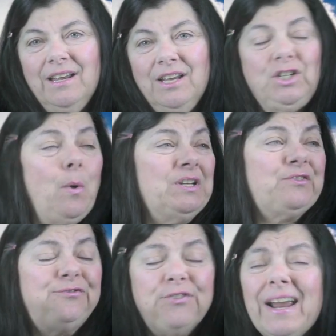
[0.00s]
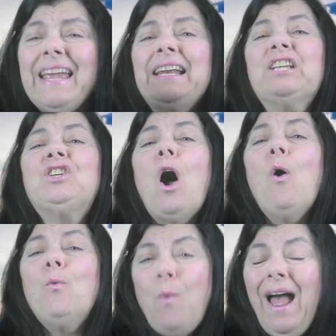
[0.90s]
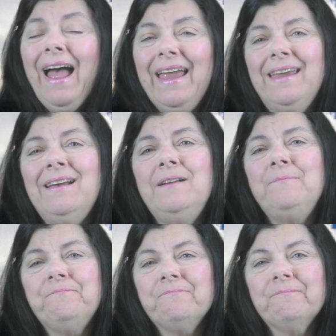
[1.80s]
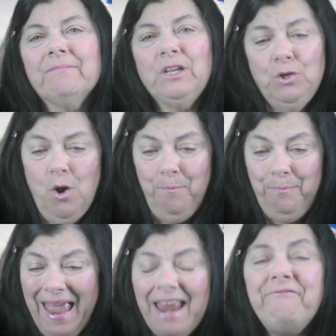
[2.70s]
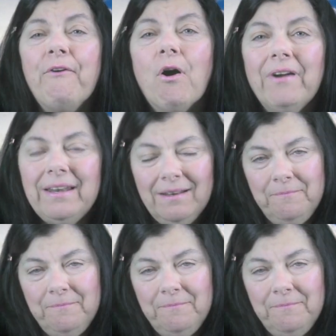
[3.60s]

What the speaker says: So it's free in its own way. You don't pay for it.